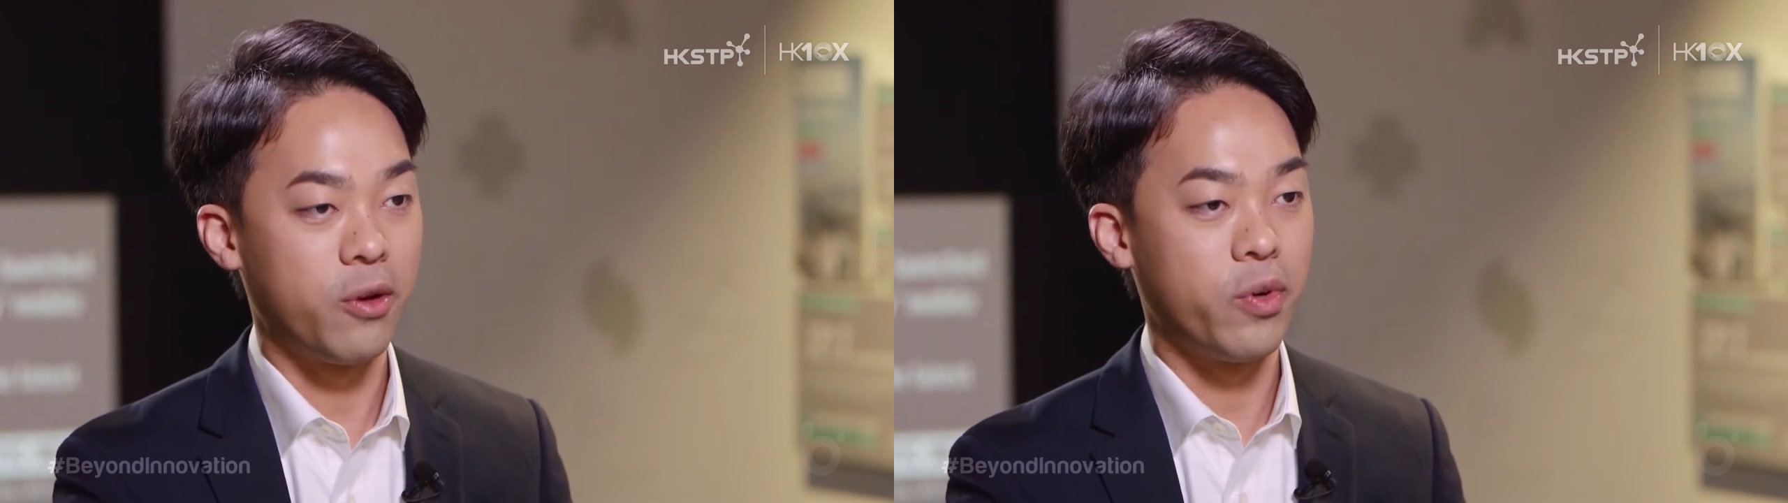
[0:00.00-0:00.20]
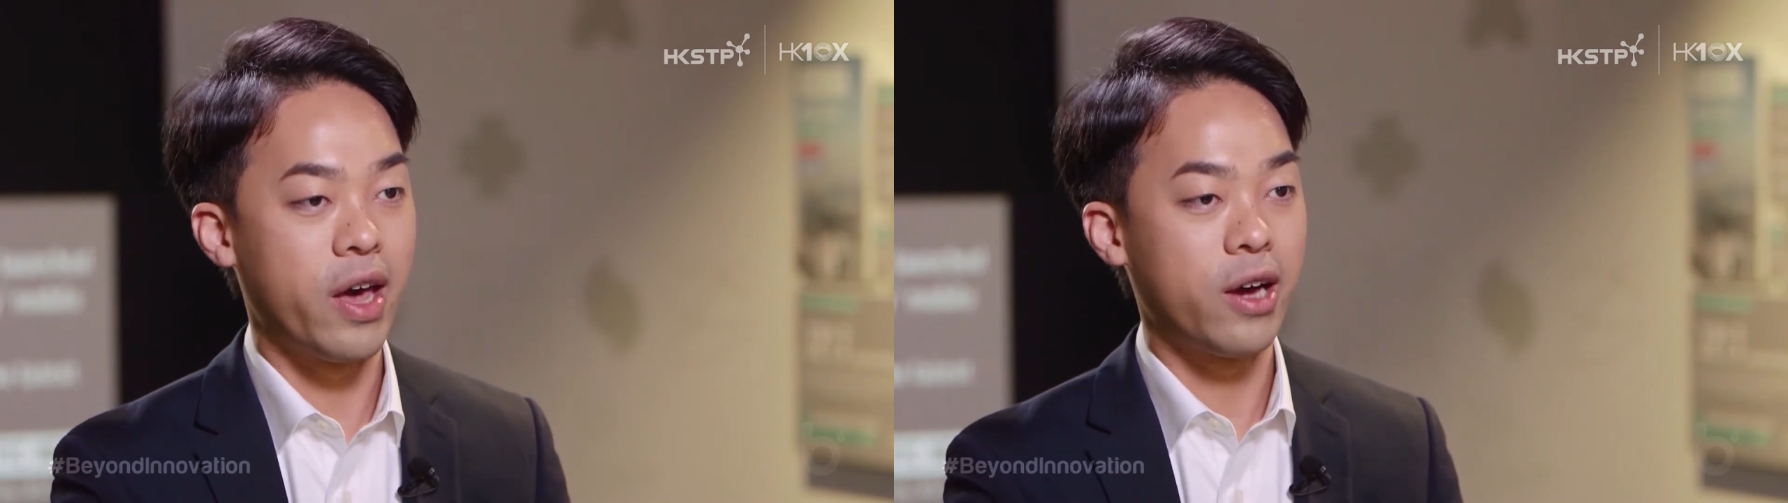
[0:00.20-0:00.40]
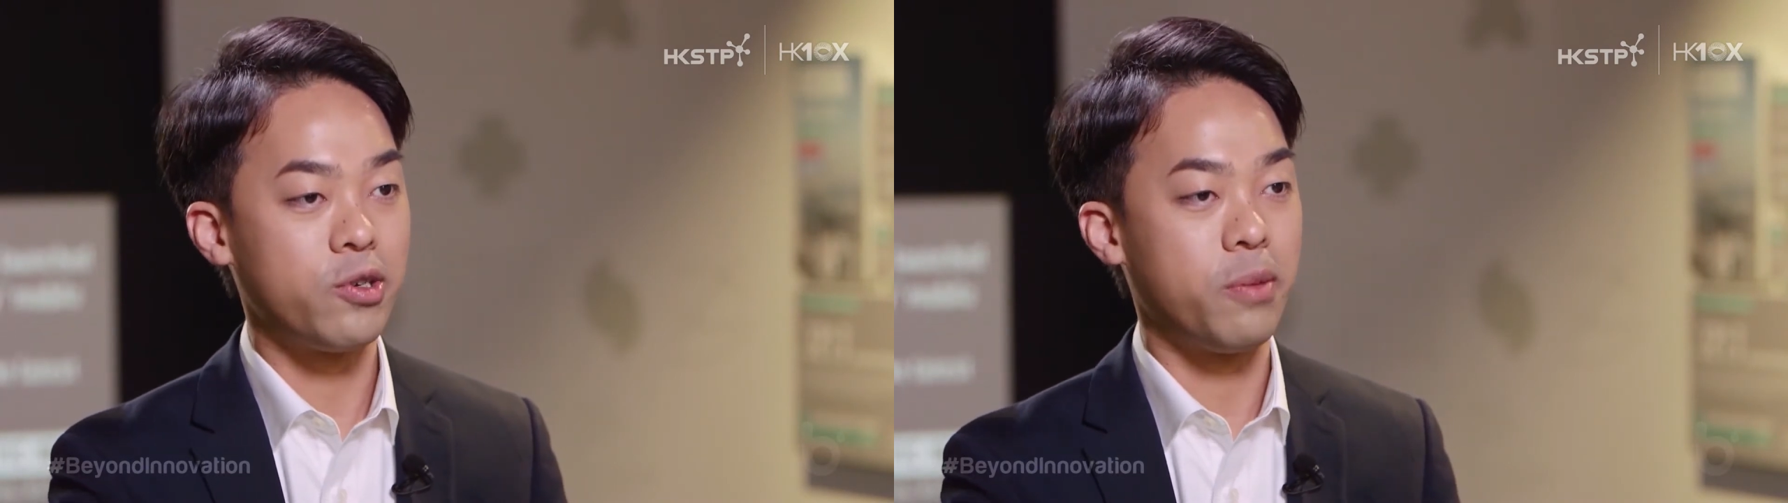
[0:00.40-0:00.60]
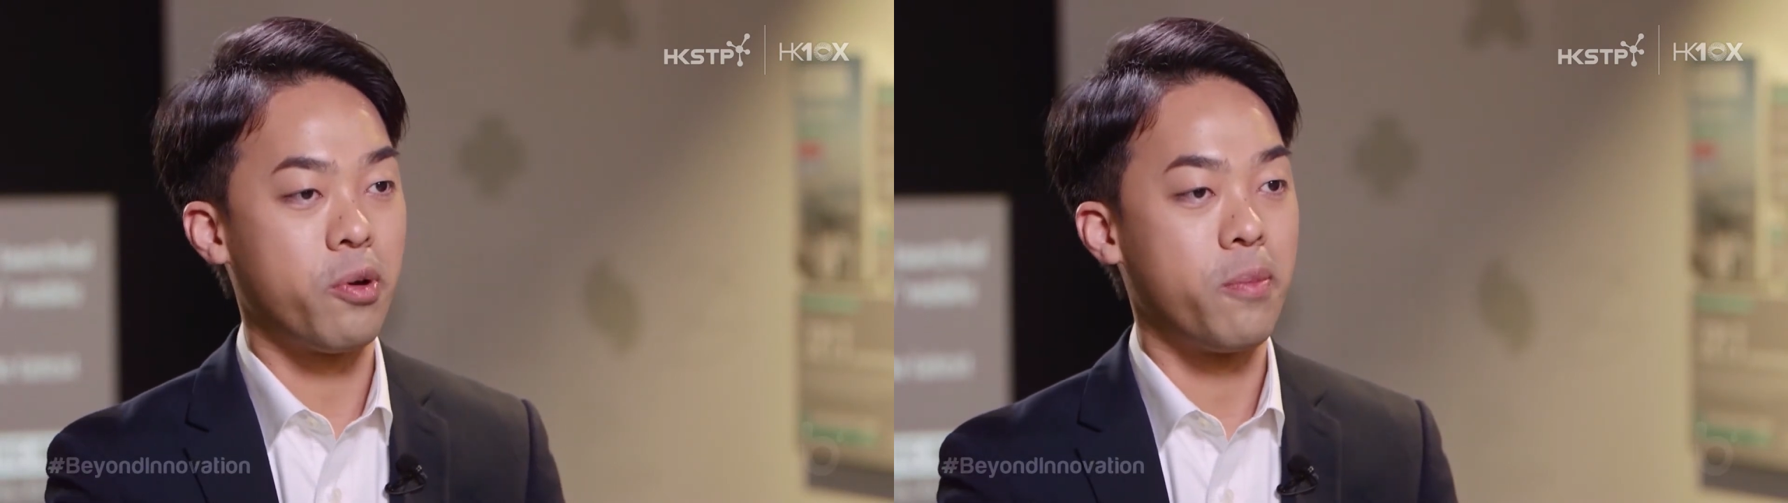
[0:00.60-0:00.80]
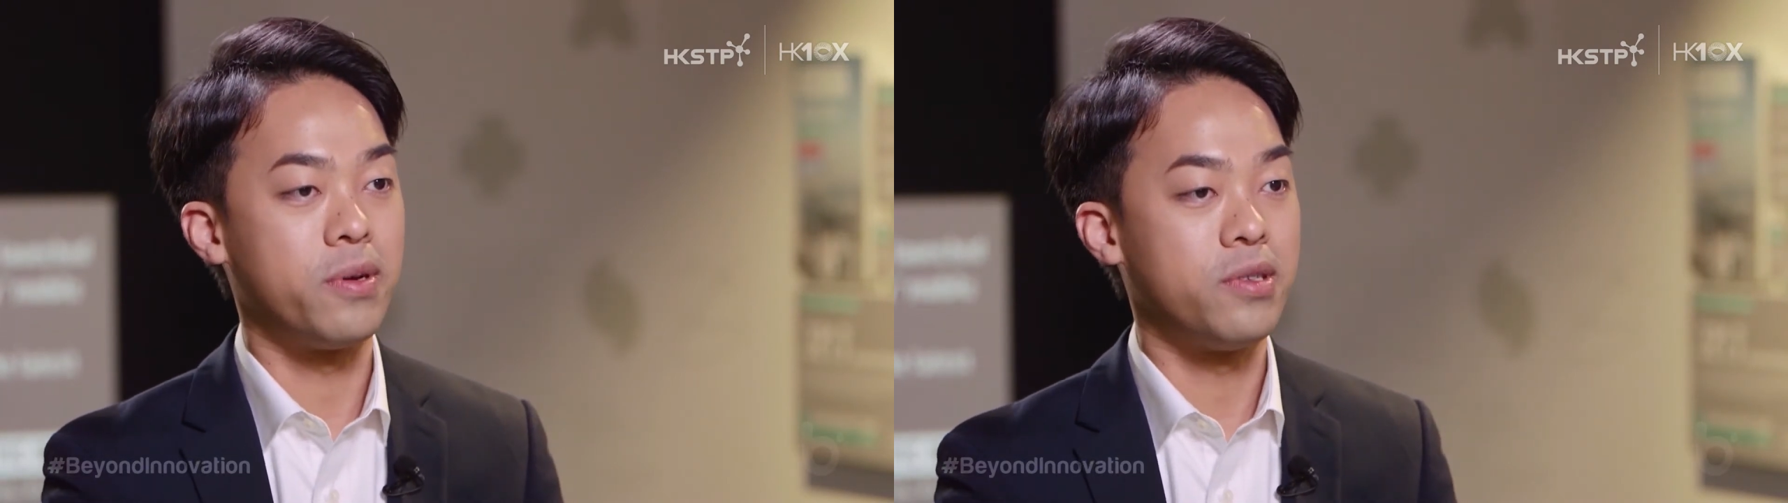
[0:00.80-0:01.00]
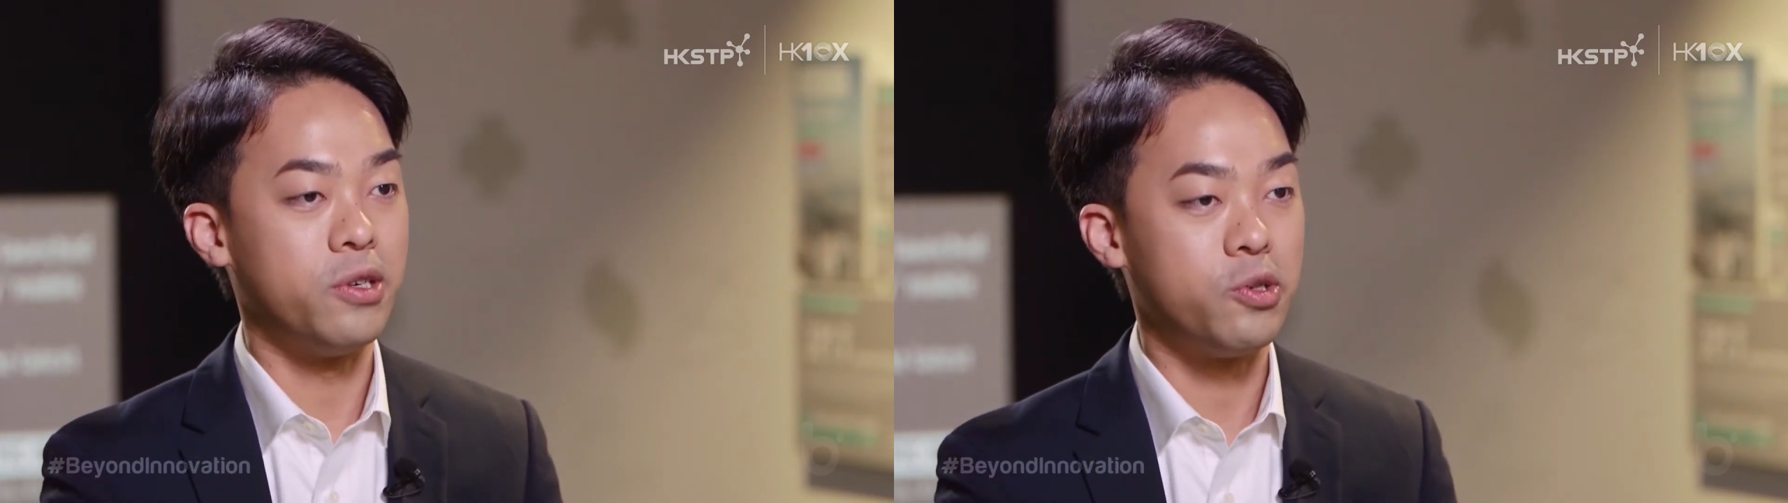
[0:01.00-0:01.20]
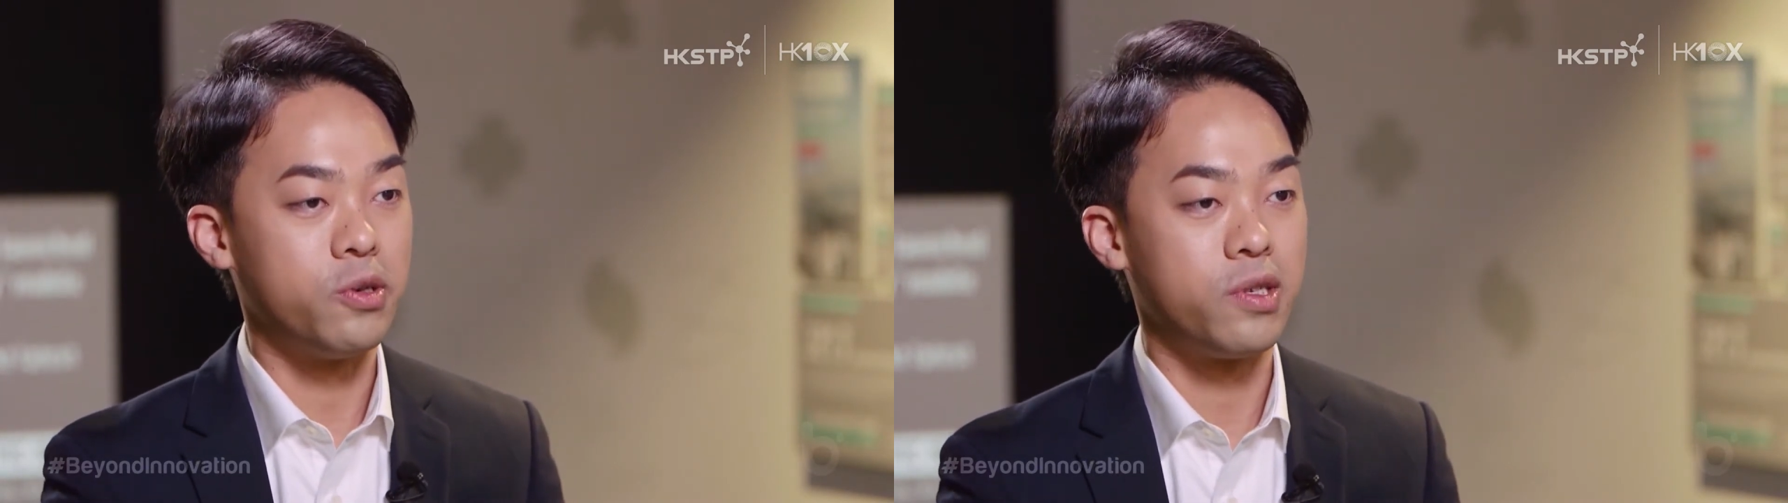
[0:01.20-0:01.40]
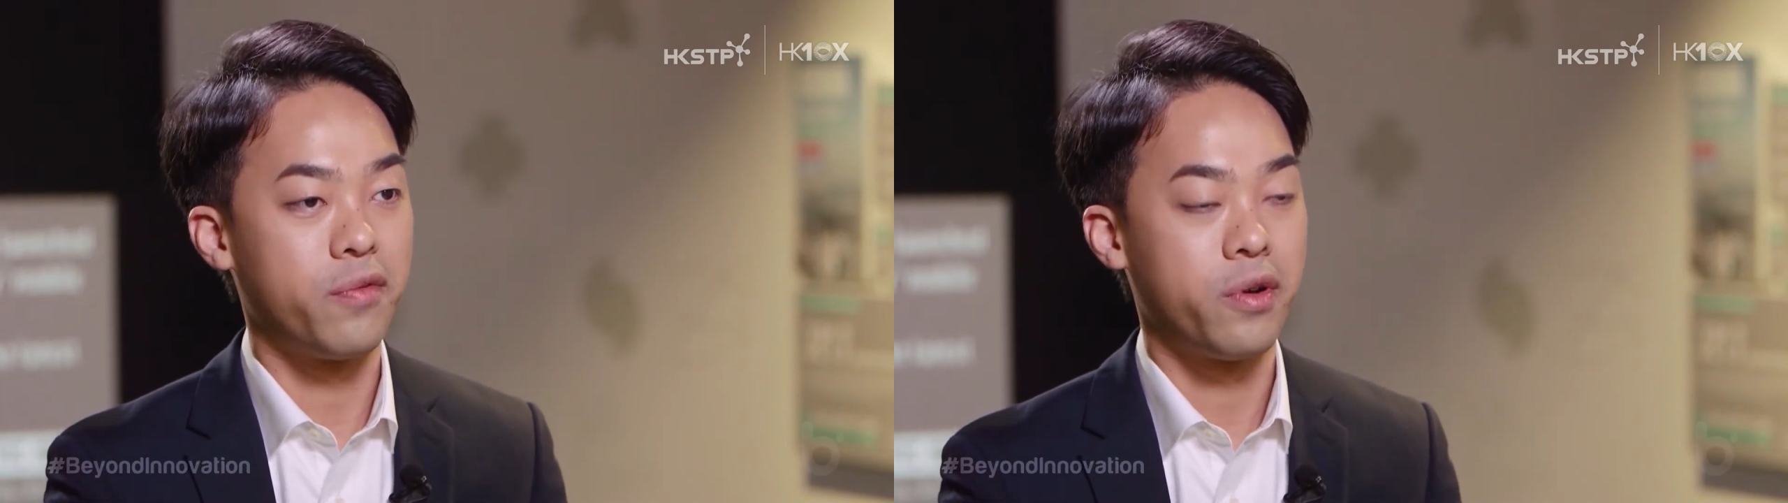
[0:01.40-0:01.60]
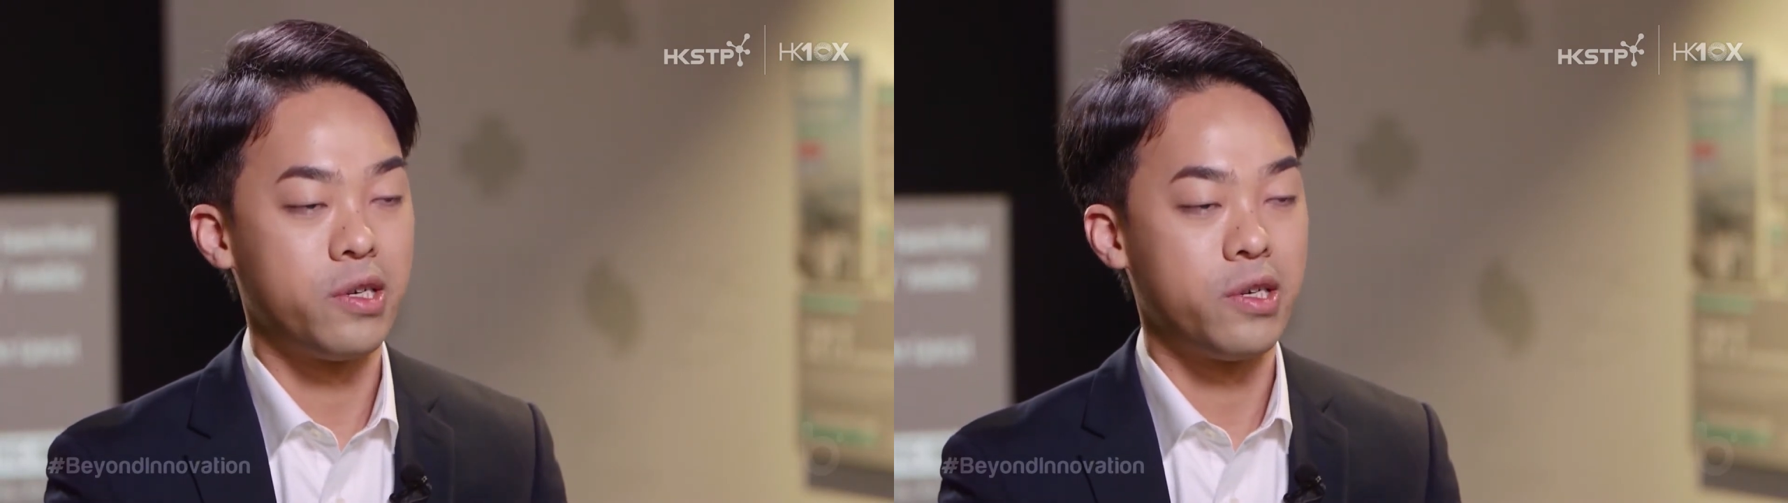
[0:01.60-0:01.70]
we actually purposely choose a very